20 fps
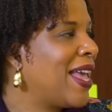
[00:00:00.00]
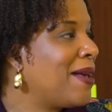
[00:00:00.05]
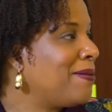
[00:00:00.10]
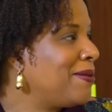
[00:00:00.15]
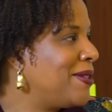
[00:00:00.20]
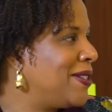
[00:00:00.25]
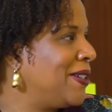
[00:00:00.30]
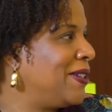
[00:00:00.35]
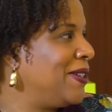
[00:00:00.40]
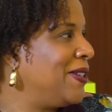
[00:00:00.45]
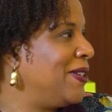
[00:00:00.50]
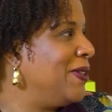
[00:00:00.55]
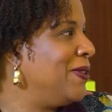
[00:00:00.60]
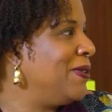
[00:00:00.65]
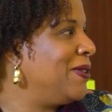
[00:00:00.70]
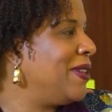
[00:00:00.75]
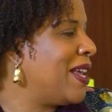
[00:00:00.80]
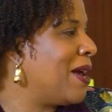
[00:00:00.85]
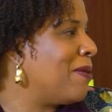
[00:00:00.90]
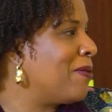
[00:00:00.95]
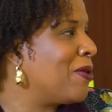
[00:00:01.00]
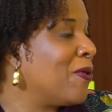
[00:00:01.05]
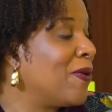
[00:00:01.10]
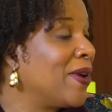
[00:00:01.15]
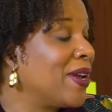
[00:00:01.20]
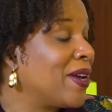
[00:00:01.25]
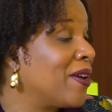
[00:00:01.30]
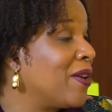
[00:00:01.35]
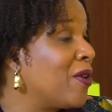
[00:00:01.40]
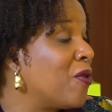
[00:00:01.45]
Absolutely. I'm
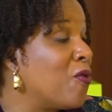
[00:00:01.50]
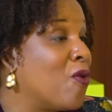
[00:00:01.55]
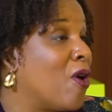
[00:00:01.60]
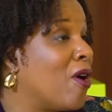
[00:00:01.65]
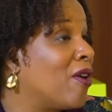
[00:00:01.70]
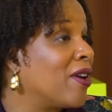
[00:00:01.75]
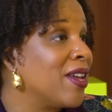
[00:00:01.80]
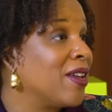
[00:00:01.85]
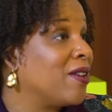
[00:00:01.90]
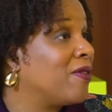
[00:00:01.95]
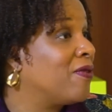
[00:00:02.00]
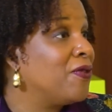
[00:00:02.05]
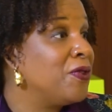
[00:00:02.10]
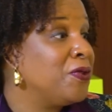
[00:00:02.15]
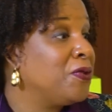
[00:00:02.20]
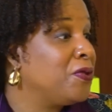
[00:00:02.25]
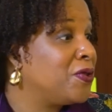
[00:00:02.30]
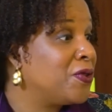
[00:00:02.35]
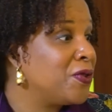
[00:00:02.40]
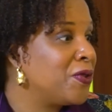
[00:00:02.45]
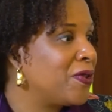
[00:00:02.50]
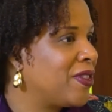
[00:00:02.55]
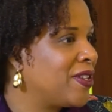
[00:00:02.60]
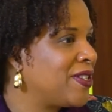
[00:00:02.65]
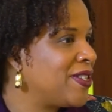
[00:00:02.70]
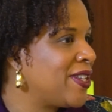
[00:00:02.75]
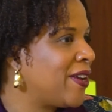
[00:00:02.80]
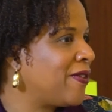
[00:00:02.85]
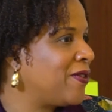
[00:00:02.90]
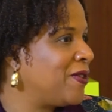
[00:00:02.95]
going on a walking food tour
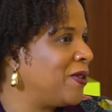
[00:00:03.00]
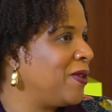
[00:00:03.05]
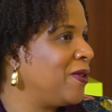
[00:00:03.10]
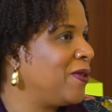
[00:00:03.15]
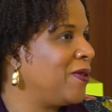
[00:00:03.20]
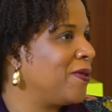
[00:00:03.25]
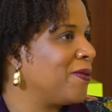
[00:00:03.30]
this afternoon.